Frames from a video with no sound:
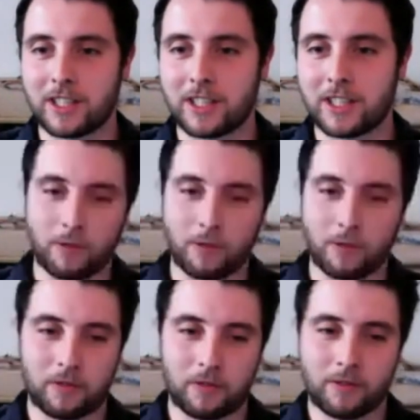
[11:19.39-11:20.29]
of
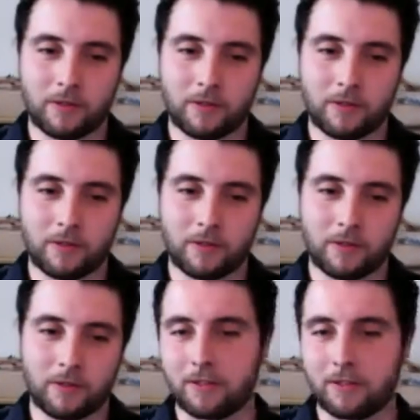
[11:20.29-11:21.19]
each
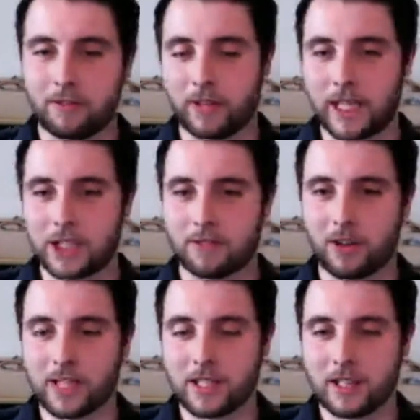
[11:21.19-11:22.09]
completely different for each
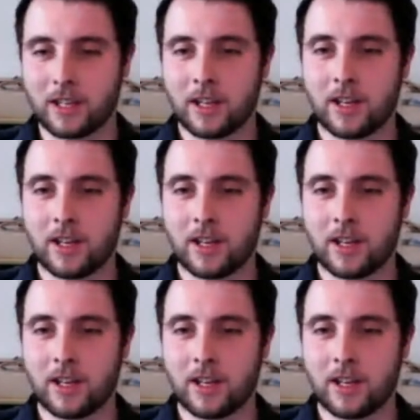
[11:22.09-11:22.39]
device.